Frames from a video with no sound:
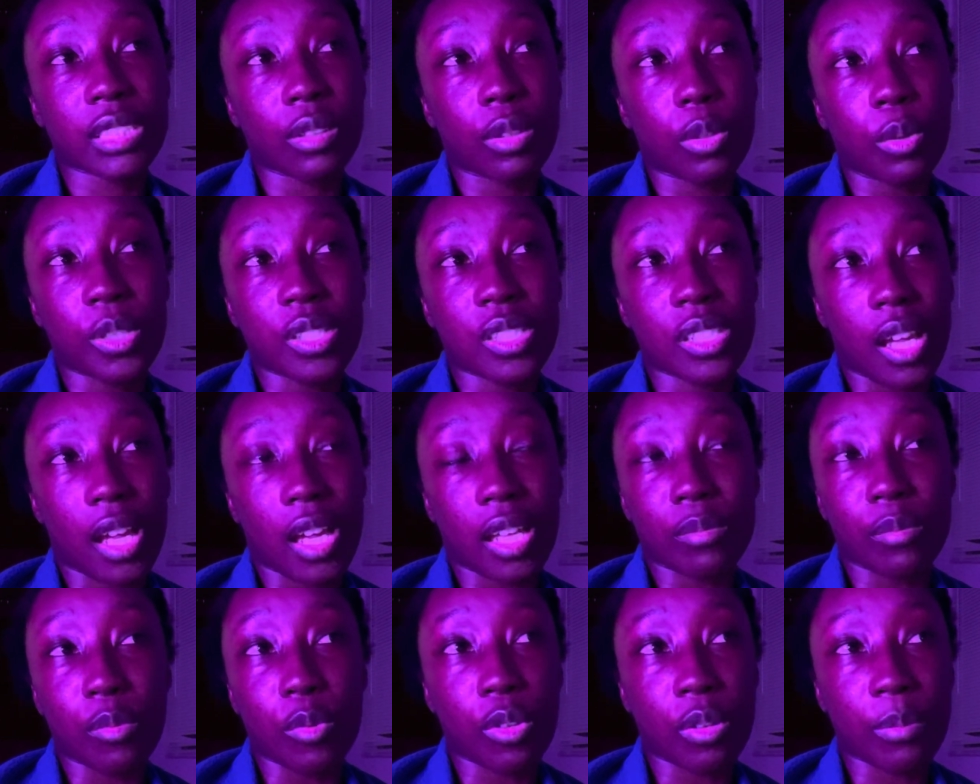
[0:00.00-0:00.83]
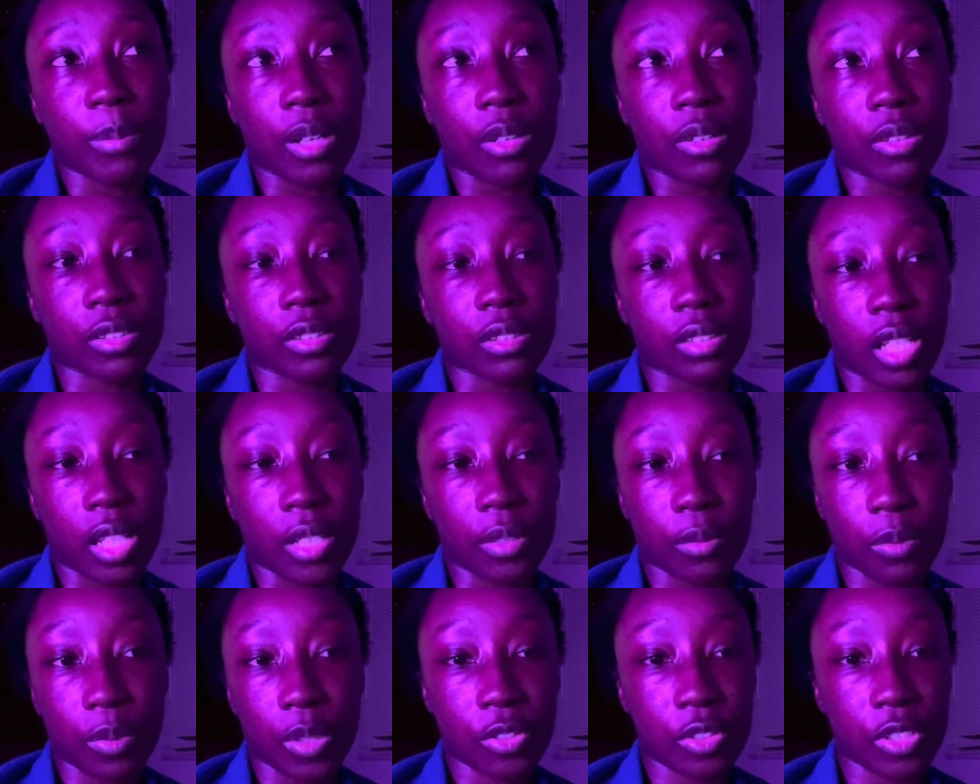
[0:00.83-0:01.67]
going to add more about her
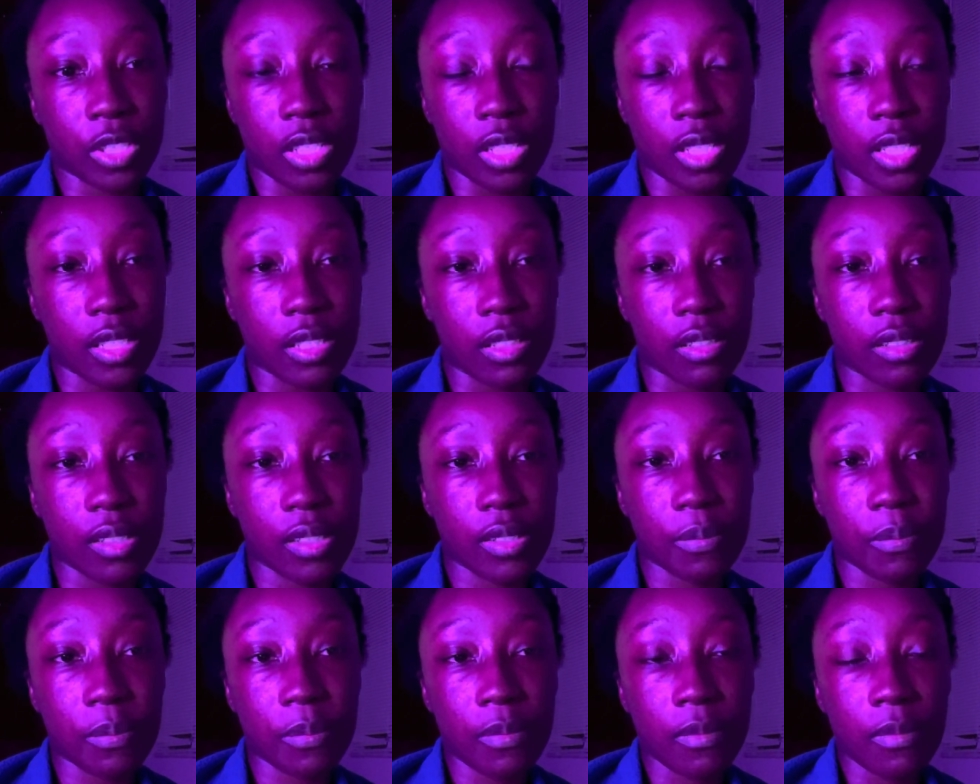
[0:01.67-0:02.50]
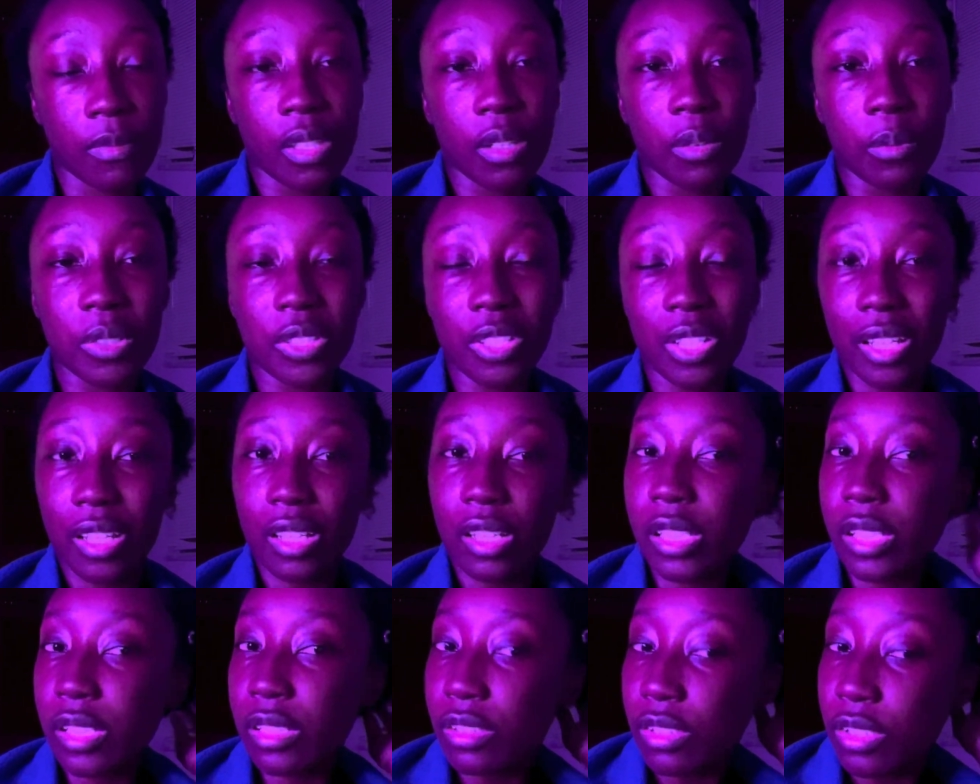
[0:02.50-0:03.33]
life where she is? Which I
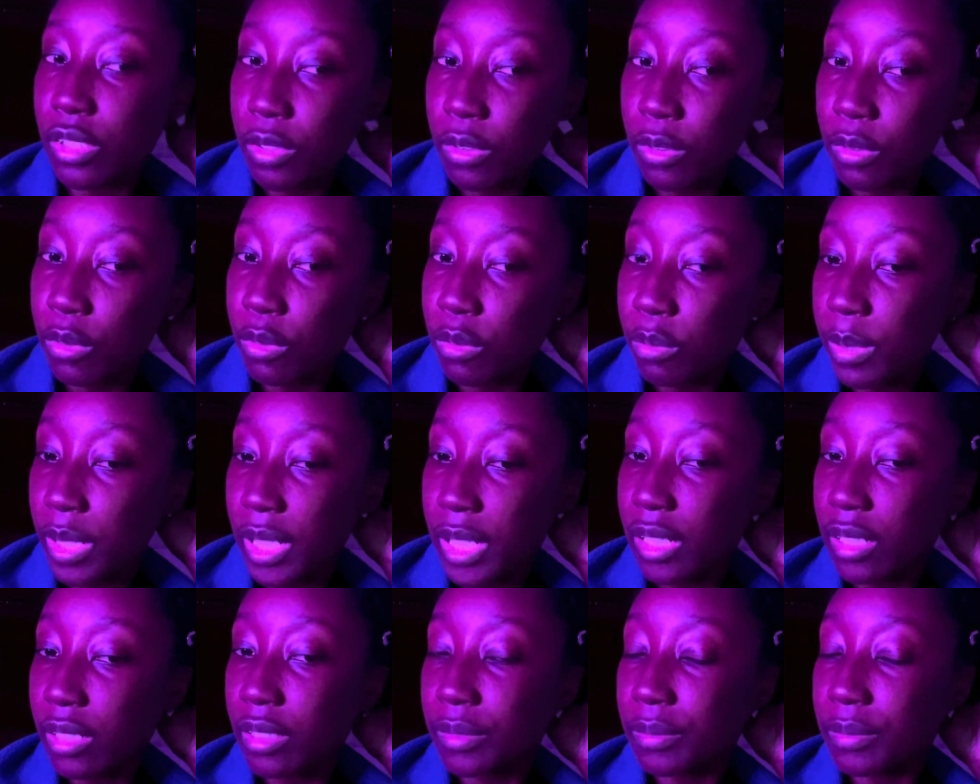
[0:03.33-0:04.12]
could do, but